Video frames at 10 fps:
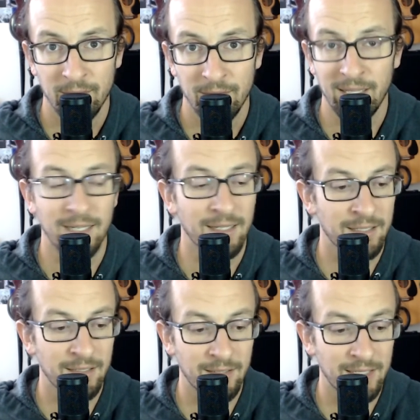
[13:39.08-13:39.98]
That
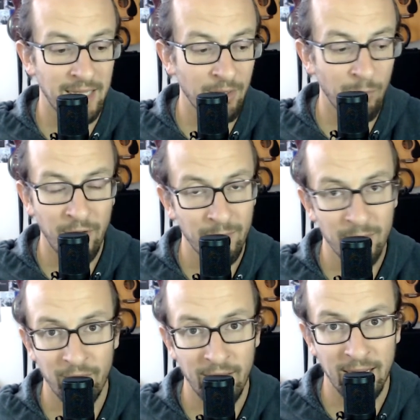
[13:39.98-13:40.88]
doesn't take away from
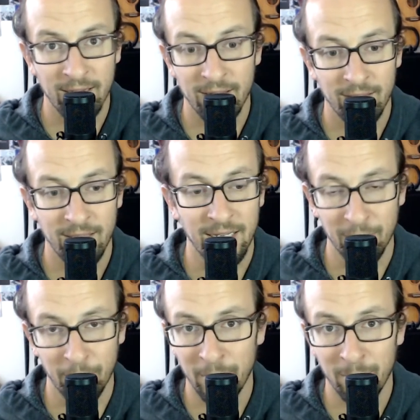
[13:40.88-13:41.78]
the fact that
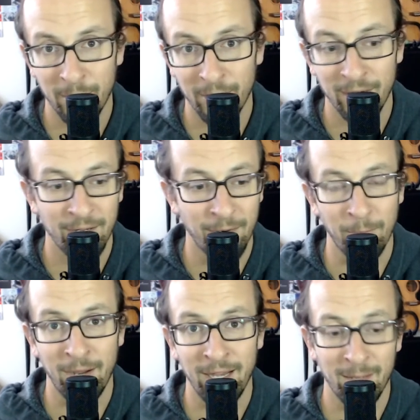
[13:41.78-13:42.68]
Hillary and Bernie are
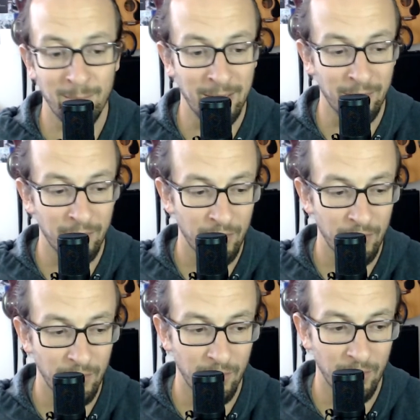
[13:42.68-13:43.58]
right about
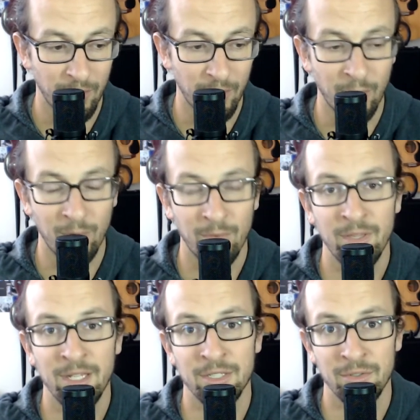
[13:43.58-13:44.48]
all
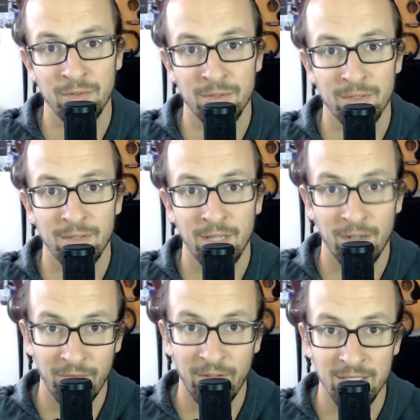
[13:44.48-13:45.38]
the issues that are
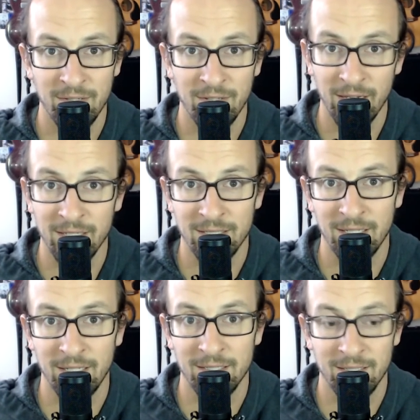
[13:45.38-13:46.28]
facing the United
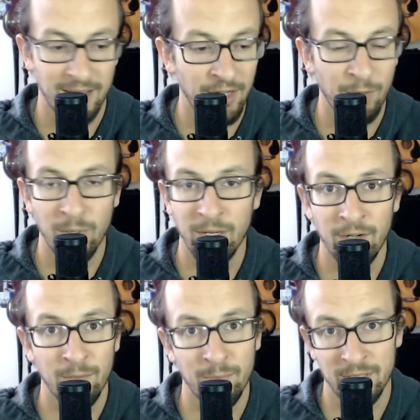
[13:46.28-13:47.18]
States. They're
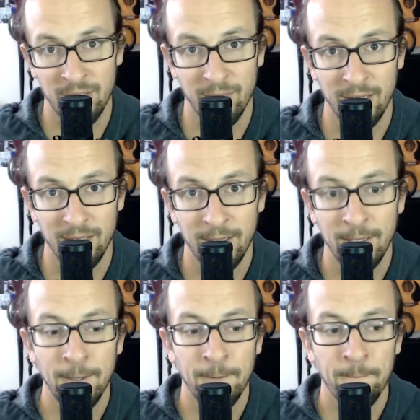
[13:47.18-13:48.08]
100% right.
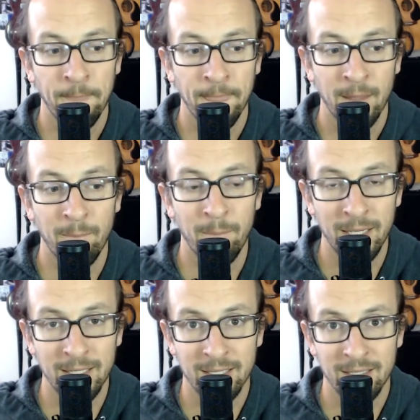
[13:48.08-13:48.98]

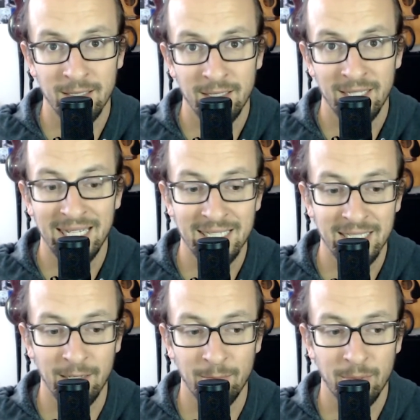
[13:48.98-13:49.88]
But it's
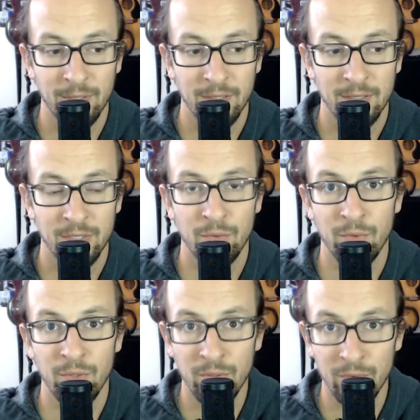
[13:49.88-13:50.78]
up to
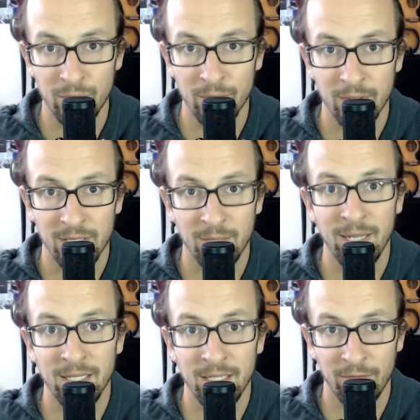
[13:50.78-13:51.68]
you to
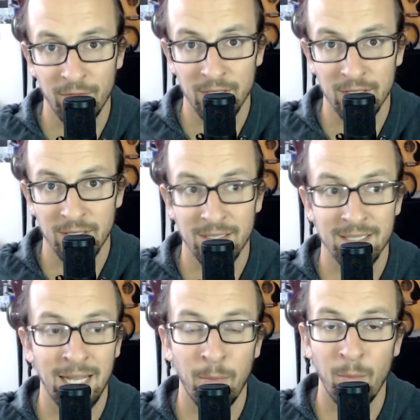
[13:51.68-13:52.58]
make a difference.
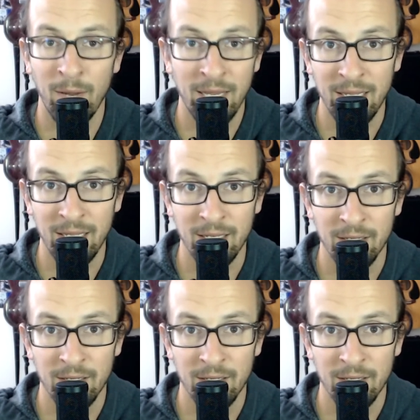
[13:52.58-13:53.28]
Stop waiting